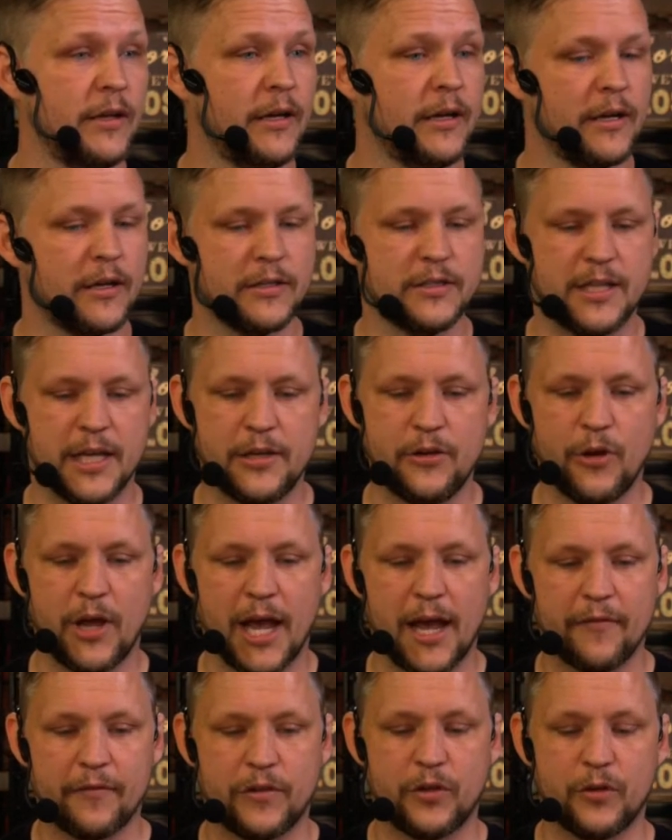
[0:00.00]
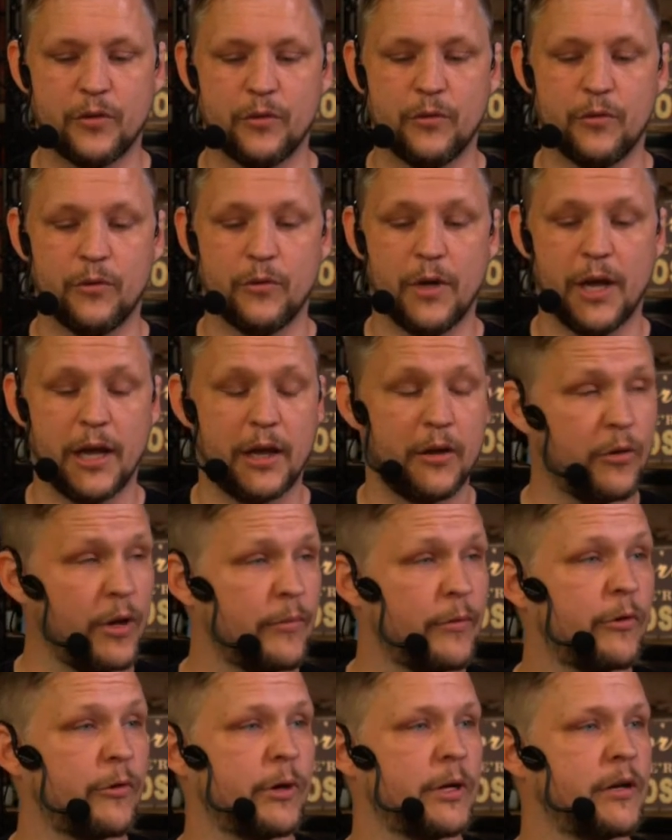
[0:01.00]
because then you have to equip
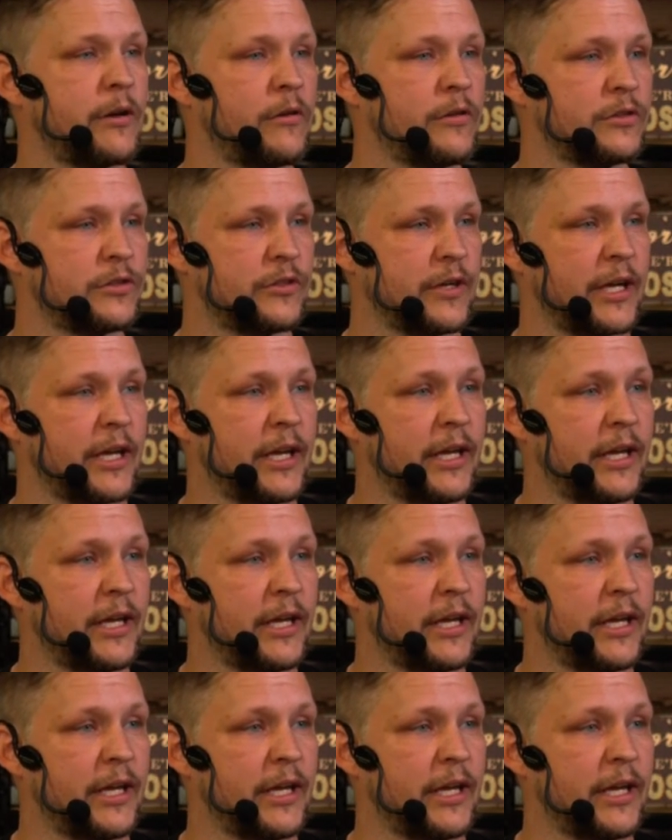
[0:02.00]
critical strike